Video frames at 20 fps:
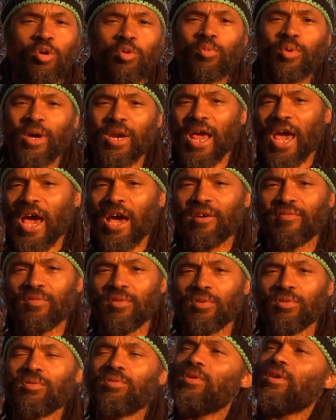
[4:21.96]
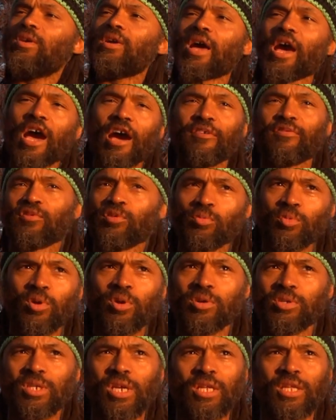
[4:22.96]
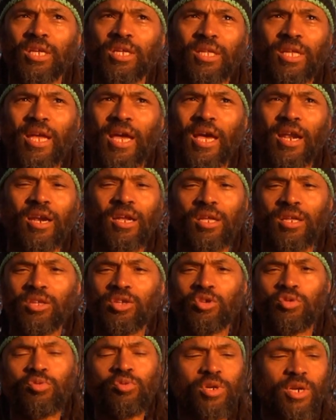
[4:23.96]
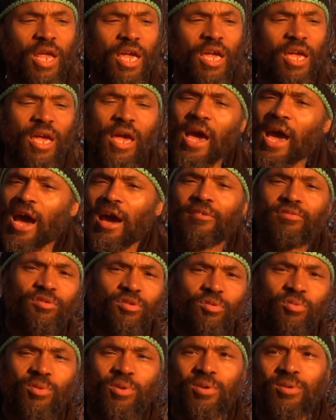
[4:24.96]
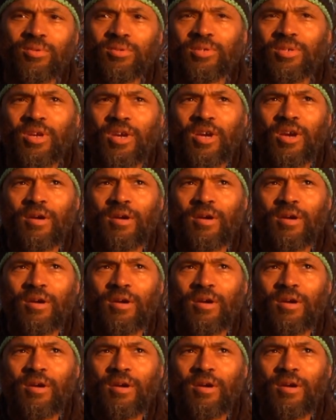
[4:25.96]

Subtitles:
what have you afterwards. I think they had a Q&A afterwards.